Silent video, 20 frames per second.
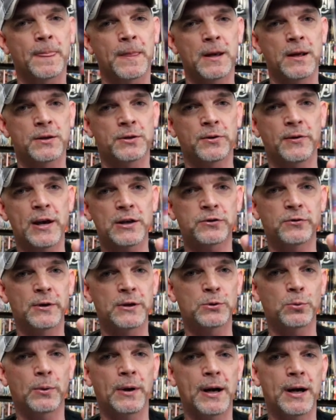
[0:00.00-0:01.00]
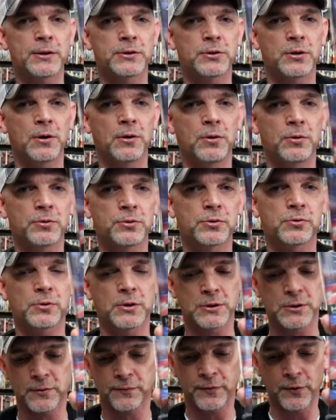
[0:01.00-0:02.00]
and so that's the reason why I chose
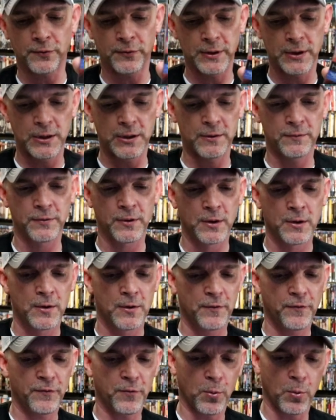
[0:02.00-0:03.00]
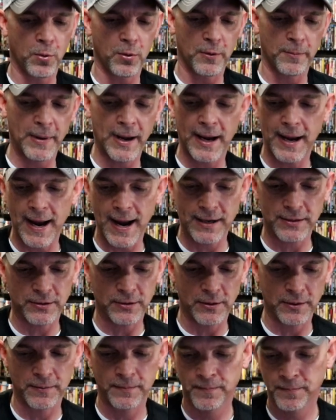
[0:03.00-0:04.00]
Christopher Reeve for my
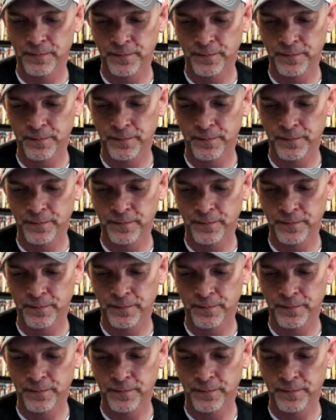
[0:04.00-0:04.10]
actor.